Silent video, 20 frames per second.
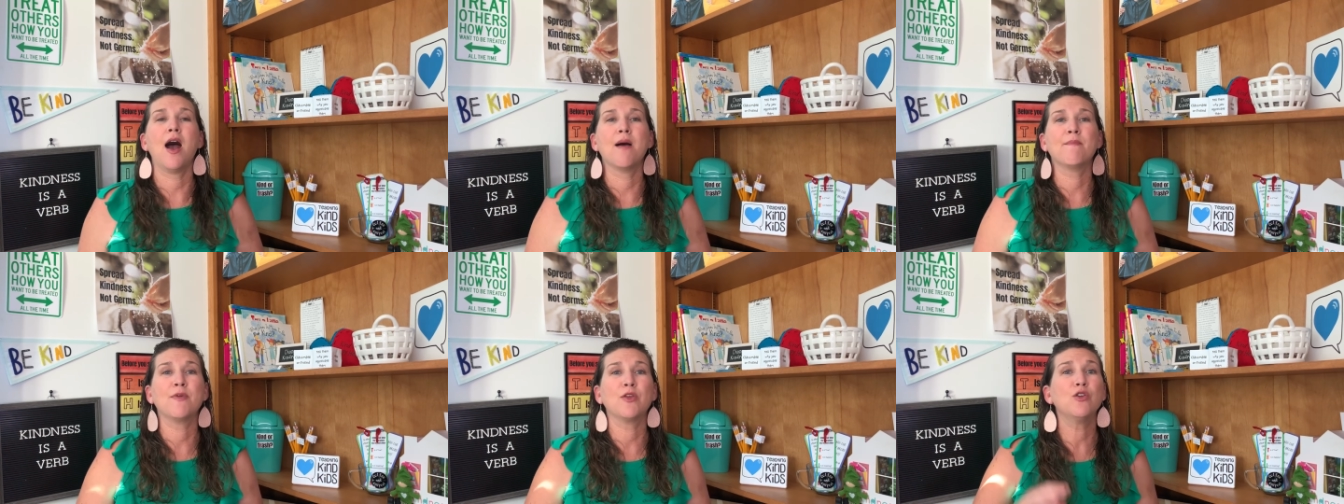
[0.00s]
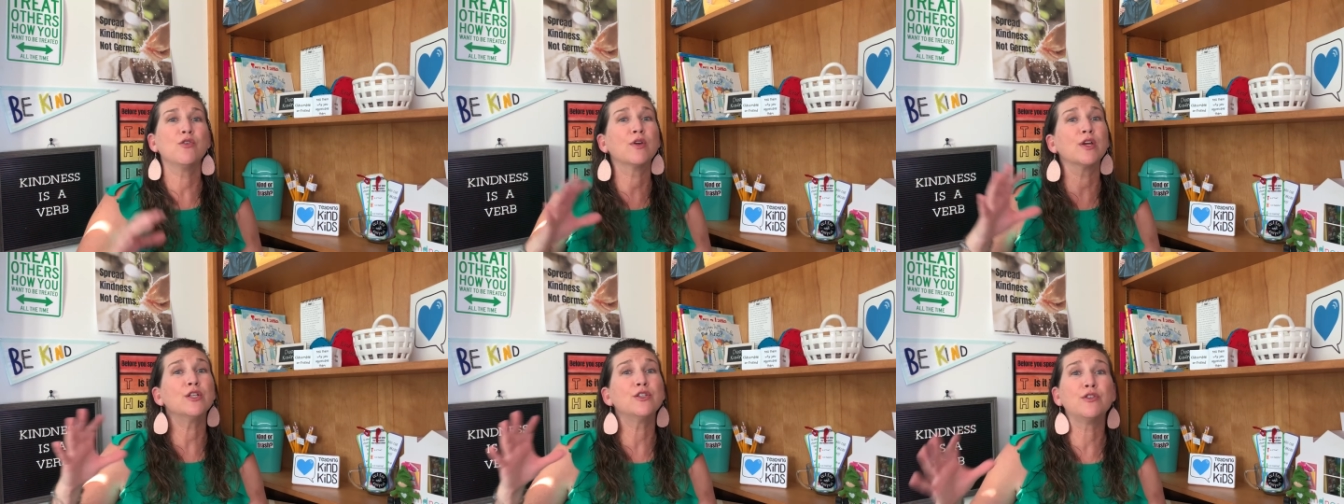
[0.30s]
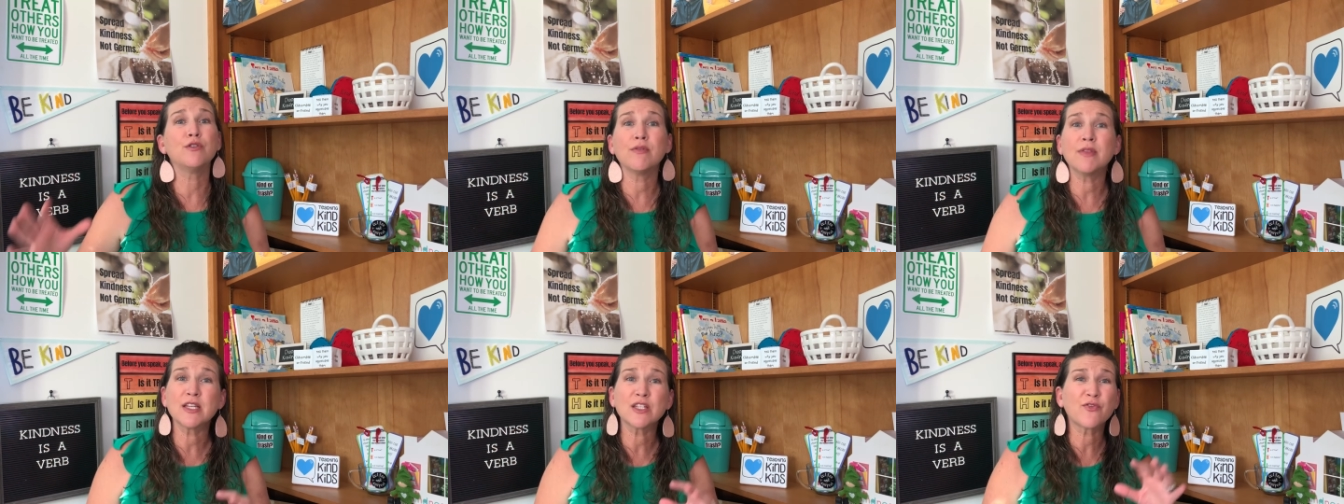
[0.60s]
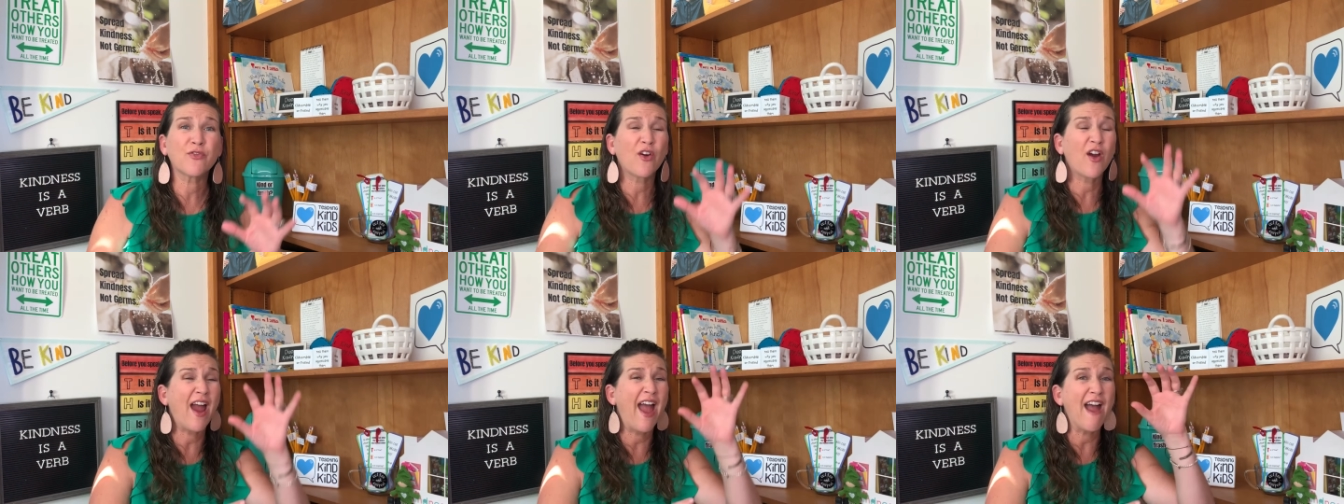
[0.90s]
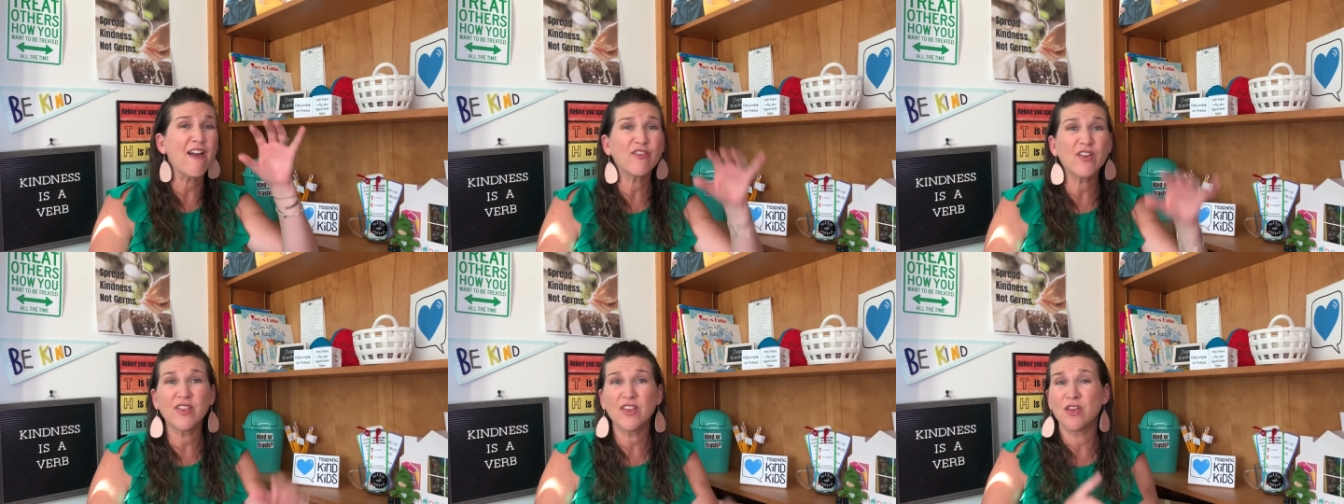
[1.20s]
You can do this for
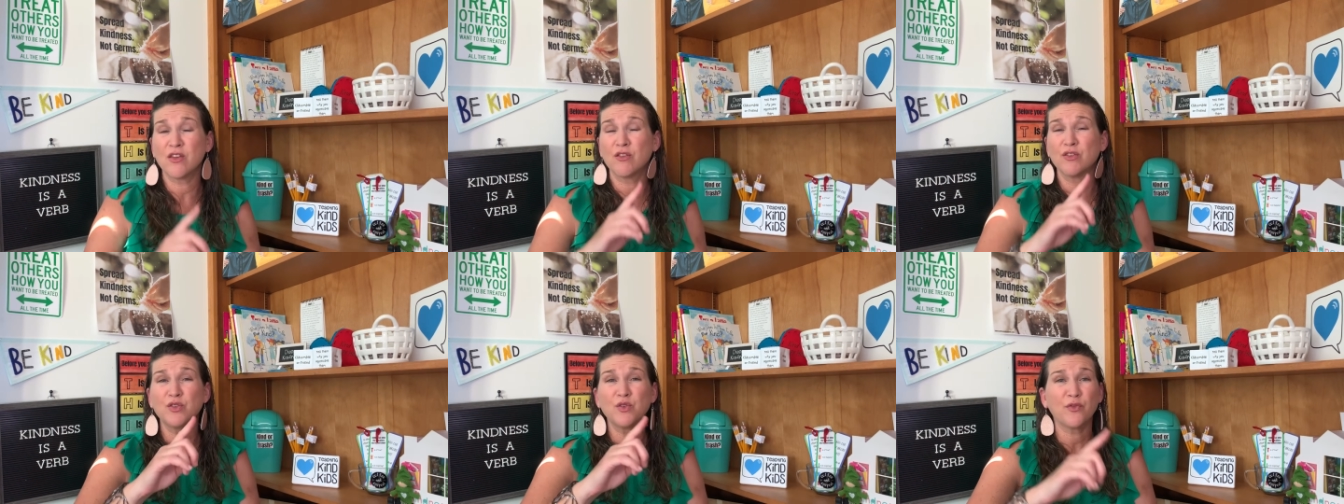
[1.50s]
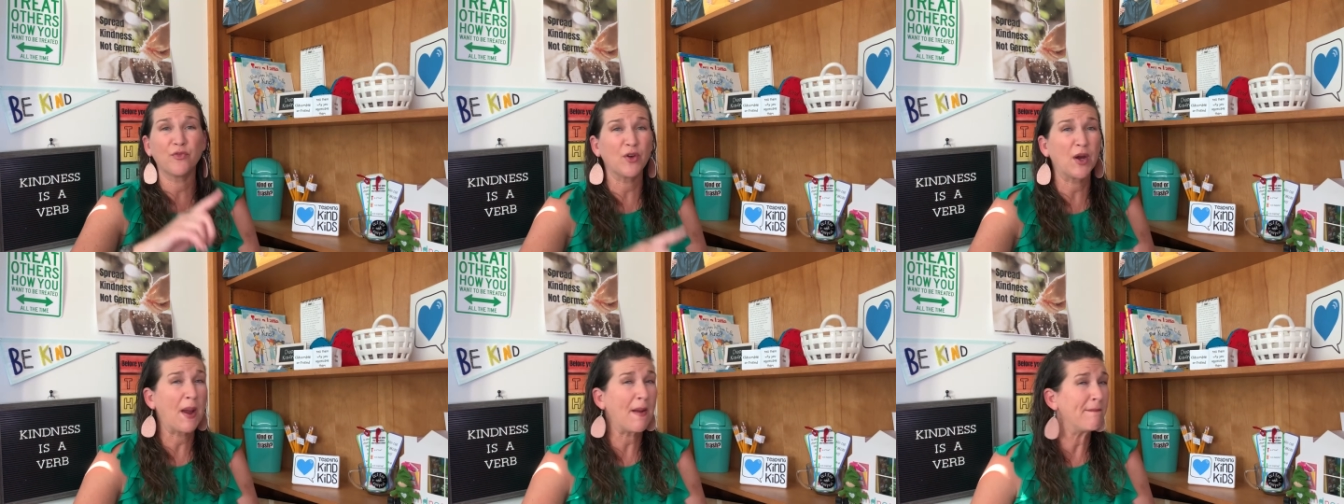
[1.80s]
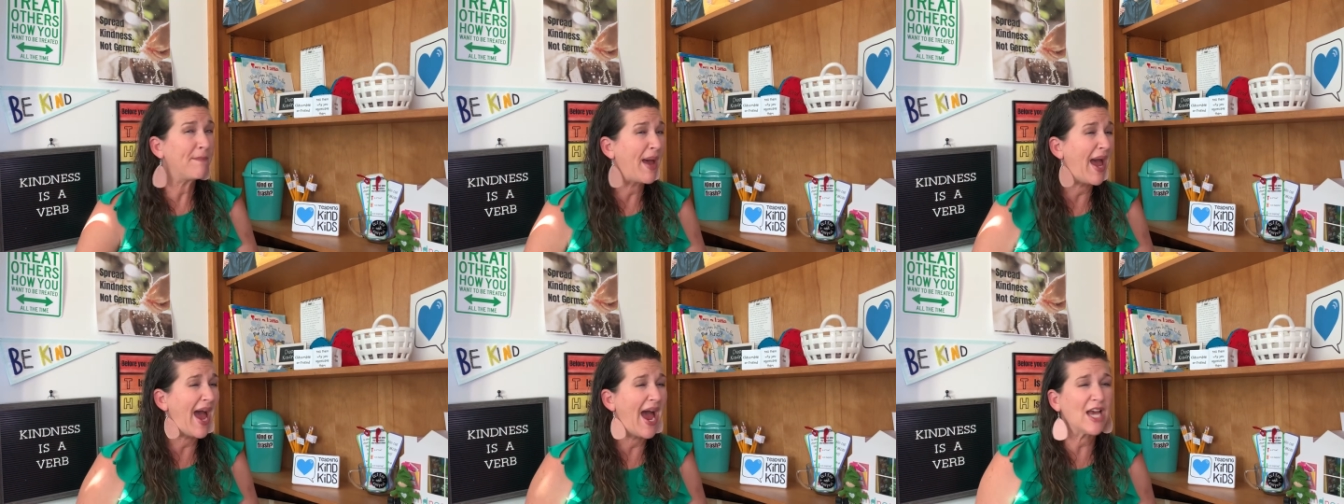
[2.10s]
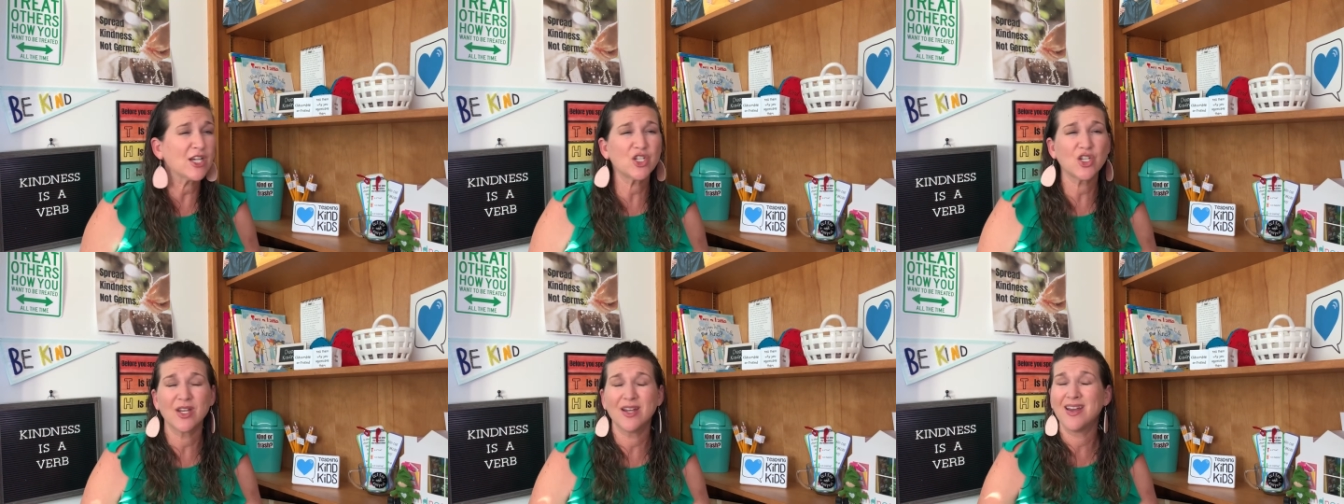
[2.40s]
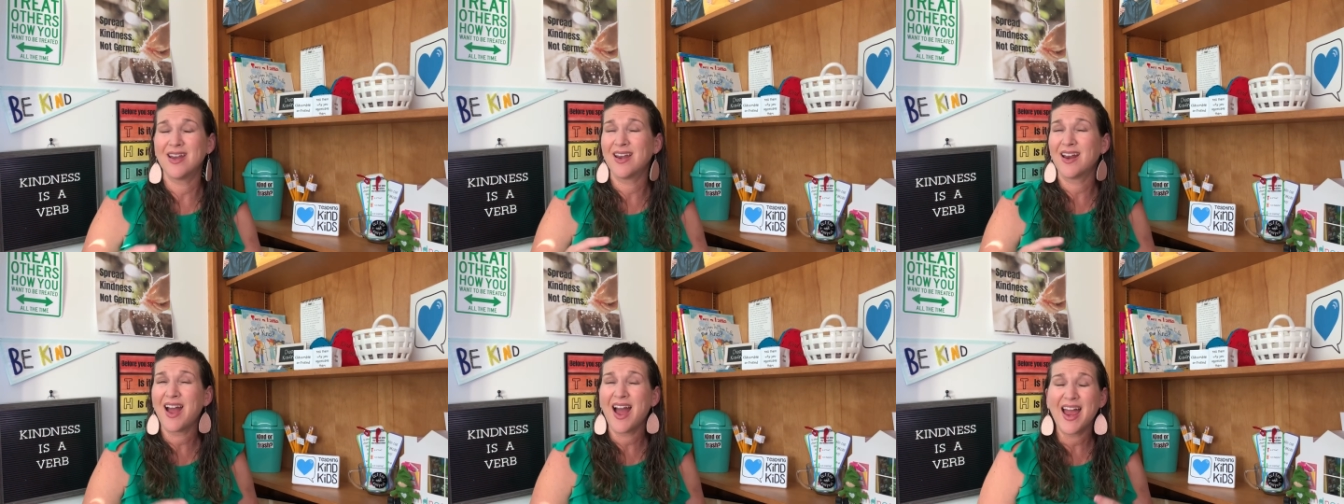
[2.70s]
everything. You can do it for compassion
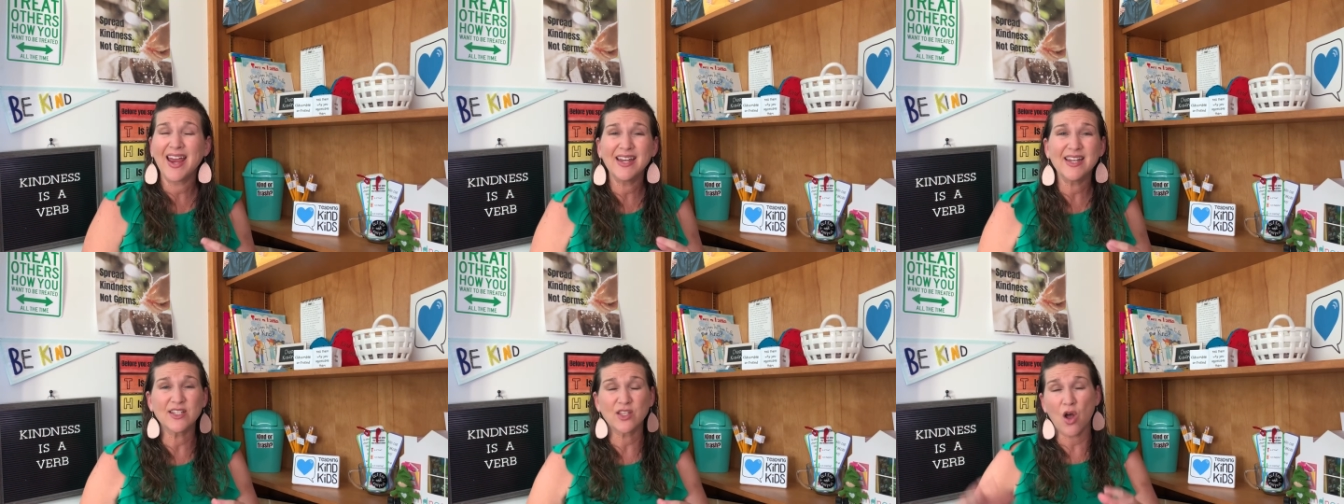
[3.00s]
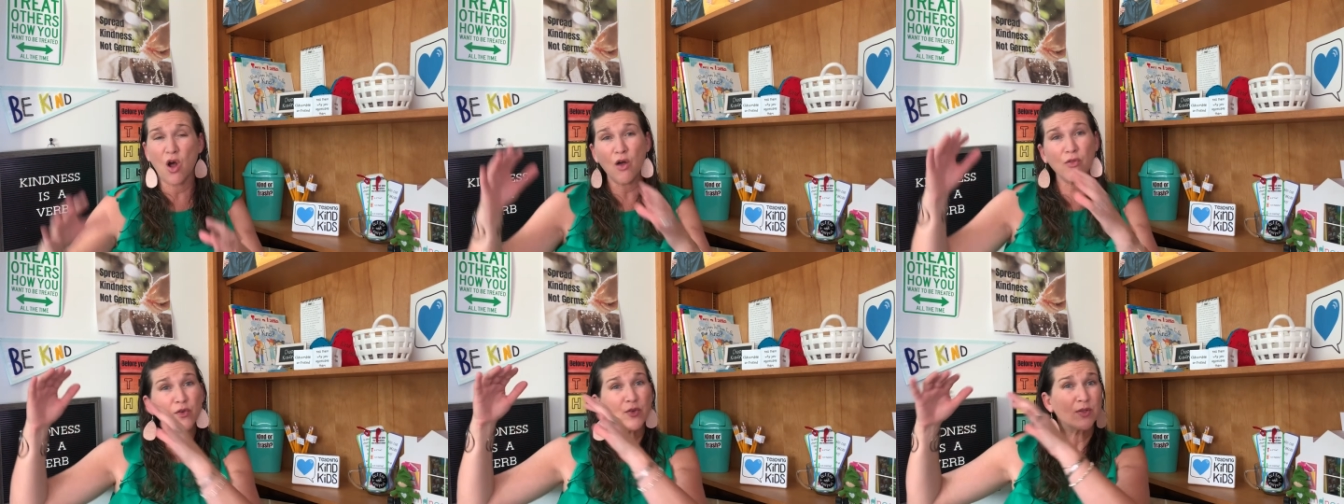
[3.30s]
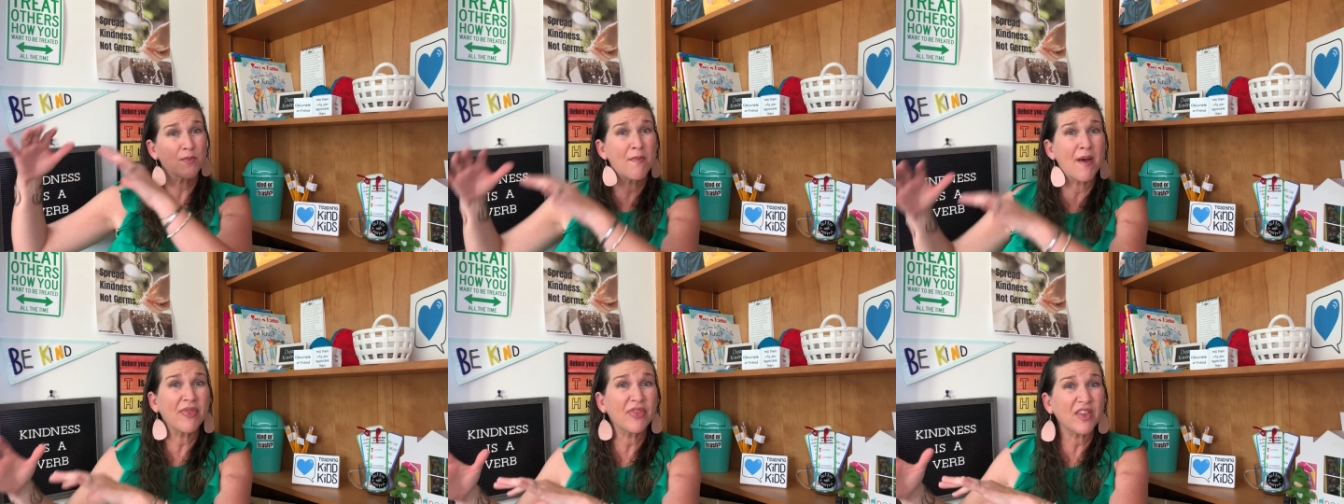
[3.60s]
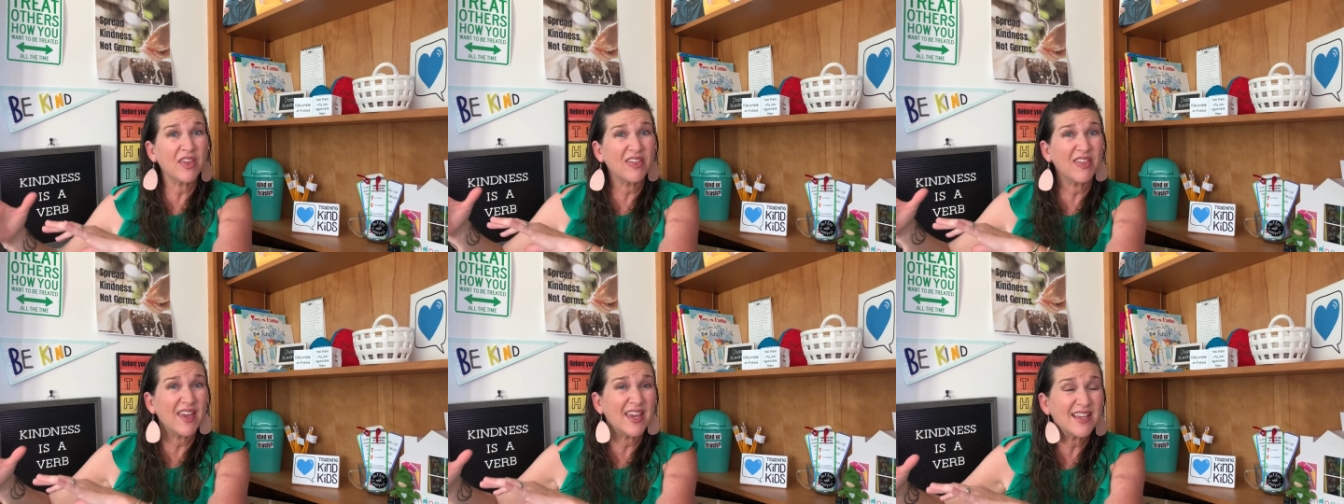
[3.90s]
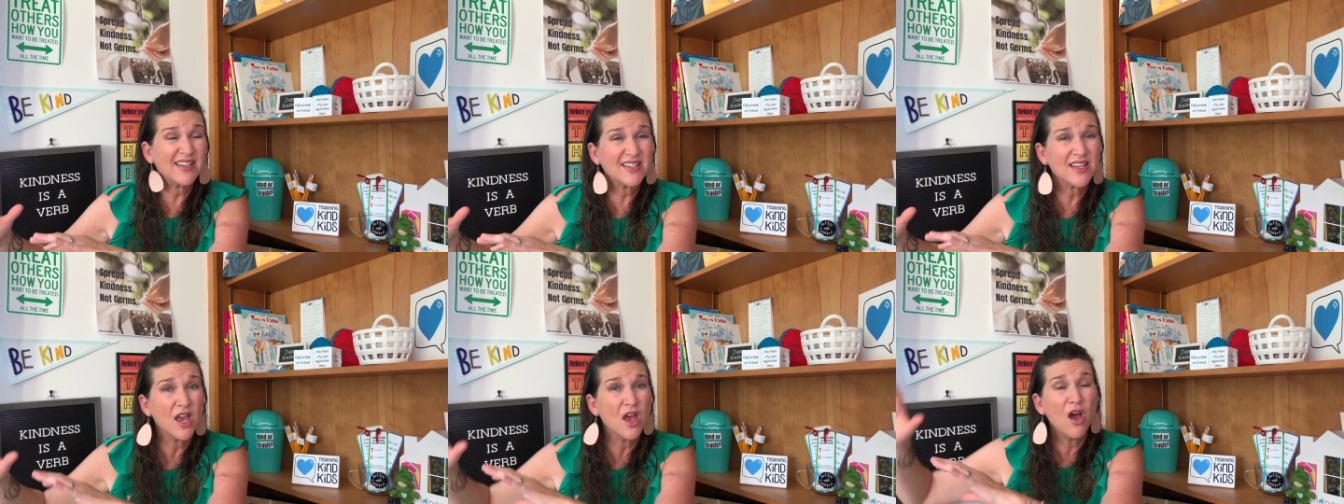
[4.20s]
and kindness, all those monthly
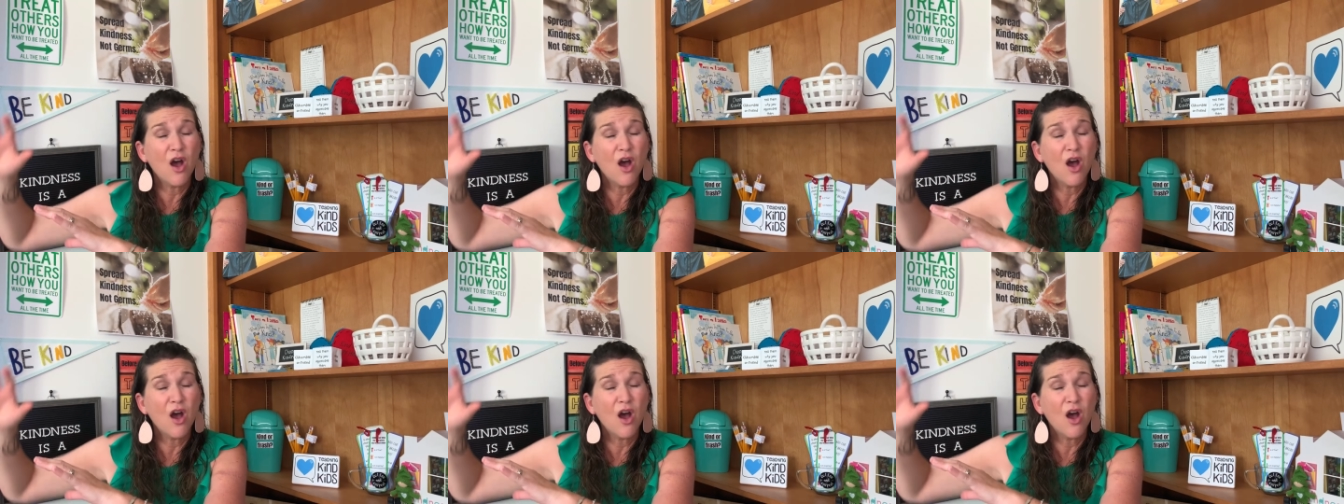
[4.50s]
things,